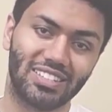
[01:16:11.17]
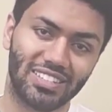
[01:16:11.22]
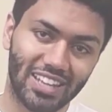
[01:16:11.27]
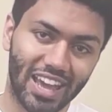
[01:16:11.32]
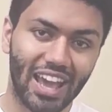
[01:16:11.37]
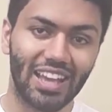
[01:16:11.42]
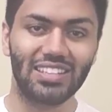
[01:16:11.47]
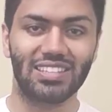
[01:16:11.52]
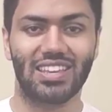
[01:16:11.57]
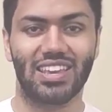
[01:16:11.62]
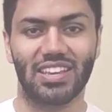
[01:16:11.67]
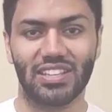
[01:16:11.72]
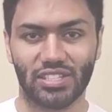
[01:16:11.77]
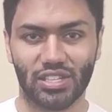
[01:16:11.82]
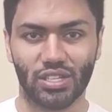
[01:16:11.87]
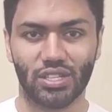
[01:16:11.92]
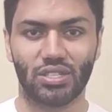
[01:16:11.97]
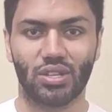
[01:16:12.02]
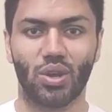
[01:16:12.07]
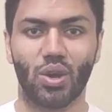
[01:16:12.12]
test
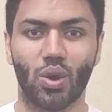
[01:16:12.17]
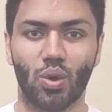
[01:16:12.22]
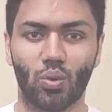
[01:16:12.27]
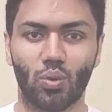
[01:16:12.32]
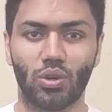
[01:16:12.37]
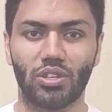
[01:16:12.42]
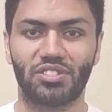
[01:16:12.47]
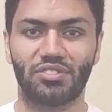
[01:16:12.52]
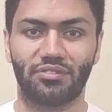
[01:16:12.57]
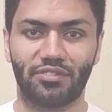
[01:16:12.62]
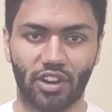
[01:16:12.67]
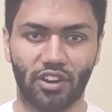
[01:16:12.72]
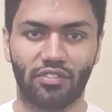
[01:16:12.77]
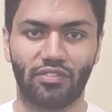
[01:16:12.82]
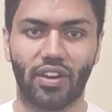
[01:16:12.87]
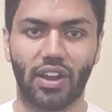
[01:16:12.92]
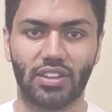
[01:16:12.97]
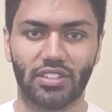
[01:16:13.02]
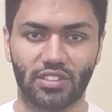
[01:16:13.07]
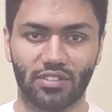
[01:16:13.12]
cases which
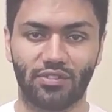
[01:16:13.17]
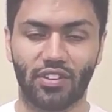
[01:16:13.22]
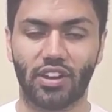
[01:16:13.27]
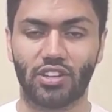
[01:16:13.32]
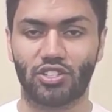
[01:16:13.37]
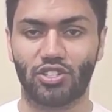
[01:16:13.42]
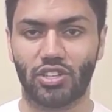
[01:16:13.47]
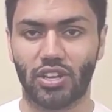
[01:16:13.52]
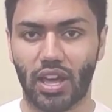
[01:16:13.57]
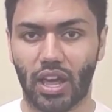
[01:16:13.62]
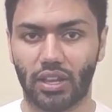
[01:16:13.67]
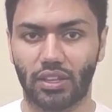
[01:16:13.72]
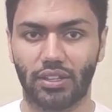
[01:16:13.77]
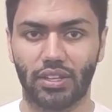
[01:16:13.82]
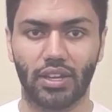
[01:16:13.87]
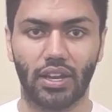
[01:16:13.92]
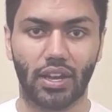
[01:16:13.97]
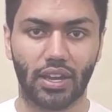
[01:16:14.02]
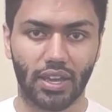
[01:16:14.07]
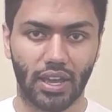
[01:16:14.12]
verifies the
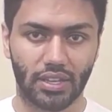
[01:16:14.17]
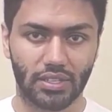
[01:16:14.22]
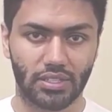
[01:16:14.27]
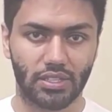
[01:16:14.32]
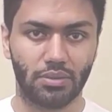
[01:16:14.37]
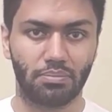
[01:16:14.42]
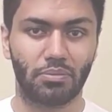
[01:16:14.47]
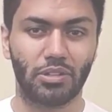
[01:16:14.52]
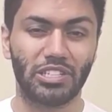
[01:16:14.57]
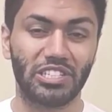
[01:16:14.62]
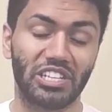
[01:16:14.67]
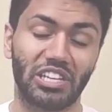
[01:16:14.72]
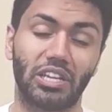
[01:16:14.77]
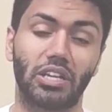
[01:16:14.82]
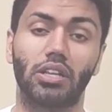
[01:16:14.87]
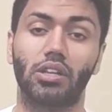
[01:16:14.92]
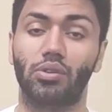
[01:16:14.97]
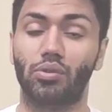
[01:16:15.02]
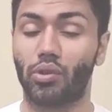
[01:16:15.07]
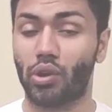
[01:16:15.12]
functionality against the
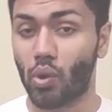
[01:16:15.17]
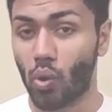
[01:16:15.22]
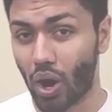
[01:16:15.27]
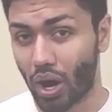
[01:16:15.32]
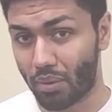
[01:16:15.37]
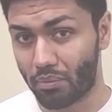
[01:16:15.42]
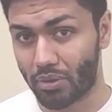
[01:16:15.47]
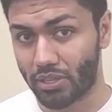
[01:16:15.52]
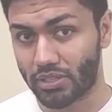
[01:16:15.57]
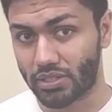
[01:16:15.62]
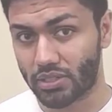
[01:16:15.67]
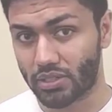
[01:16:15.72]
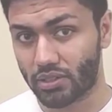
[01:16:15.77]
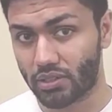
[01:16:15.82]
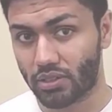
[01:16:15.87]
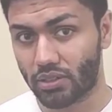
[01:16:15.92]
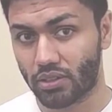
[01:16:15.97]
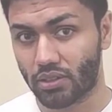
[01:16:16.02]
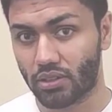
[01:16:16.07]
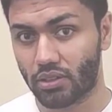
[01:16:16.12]
particular requirement.
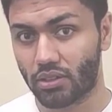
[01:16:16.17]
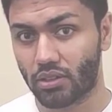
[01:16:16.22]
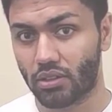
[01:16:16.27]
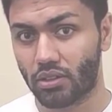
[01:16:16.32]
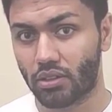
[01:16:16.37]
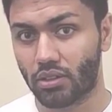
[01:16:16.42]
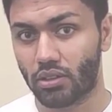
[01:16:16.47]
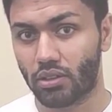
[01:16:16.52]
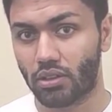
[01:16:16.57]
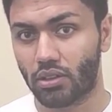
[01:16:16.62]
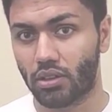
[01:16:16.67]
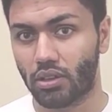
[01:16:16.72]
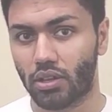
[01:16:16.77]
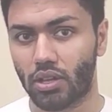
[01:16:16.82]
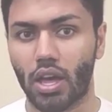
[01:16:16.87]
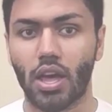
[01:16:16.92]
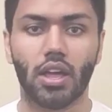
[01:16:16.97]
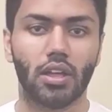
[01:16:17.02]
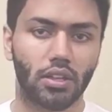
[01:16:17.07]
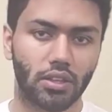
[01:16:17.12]

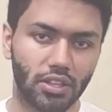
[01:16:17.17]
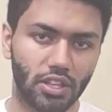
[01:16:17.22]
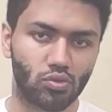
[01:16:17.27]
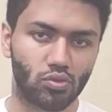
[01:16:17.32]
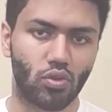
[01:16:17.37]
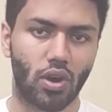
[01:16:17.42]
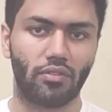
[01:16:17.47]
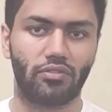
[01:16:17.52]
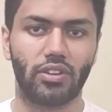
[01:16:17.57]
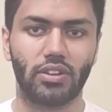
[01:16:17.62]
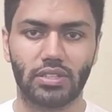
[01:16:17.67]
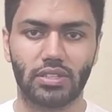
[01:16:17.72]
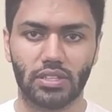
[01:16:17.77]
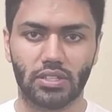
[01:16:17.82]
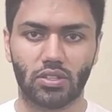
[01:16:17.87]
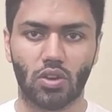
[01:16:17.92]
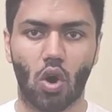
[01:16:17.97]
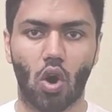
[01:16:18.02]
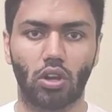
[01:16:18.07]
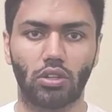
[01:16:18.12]
This reference
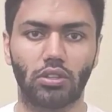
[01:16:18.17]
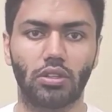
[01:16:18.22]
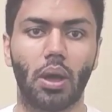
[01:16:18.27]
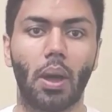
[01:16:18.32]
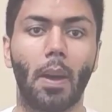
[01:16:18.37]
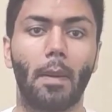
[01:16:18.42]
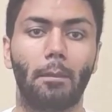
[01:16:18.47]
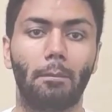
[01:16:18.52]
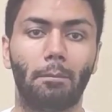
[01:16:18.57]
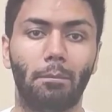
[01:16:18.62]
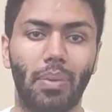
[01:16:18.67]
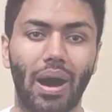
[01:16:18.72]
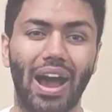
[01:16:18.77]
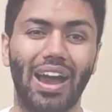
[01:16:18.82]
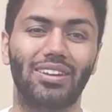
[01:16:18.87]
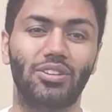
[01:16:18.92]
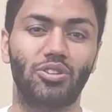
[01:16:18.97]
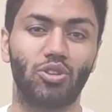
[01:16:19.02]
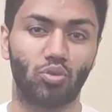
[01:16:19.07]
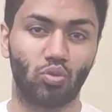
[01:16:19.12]
is called
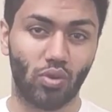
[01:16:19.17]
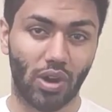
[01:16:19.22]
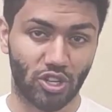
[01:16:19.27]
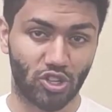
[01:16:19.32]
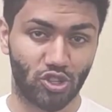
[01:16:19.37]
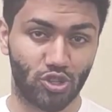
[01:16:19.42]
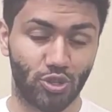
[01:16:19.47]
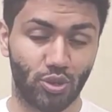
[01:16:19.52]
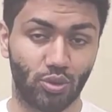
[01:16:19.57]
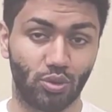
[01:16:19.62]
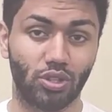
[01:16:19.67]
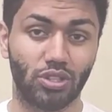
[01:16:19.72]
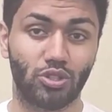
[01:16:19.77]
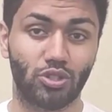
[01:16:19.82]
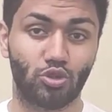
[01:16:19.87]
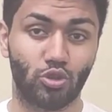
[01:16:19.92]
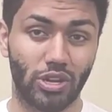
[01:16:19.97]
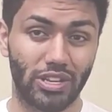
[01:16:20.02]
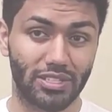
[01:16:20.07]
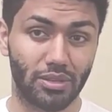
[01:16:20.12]
bidirectional
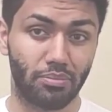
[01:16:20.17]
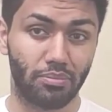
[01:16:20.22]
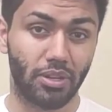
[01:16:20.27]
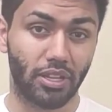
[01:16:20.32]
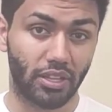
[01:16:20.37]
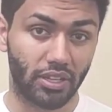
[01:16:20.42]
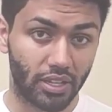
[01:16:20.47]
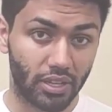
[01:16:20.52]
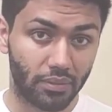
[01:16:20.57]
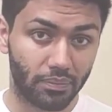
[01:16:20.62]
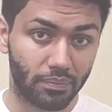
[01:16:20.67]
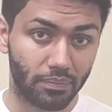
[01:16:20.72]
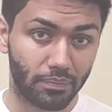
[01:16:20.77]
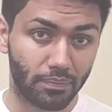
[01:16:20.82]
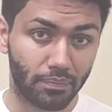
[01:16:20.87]
traceability.